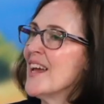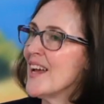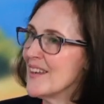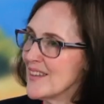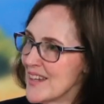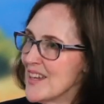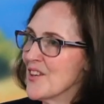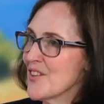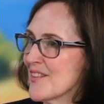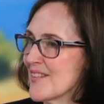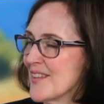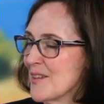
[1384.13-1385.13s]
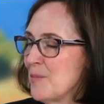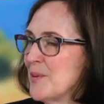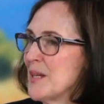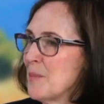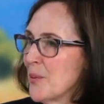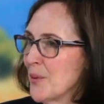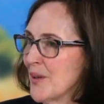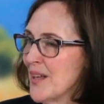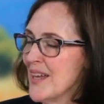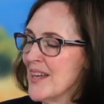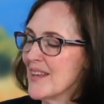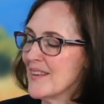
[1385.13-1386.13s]
and innocent people
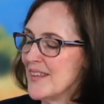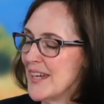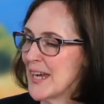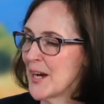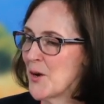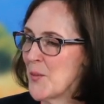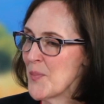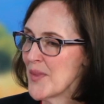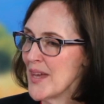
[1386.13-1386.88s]
there.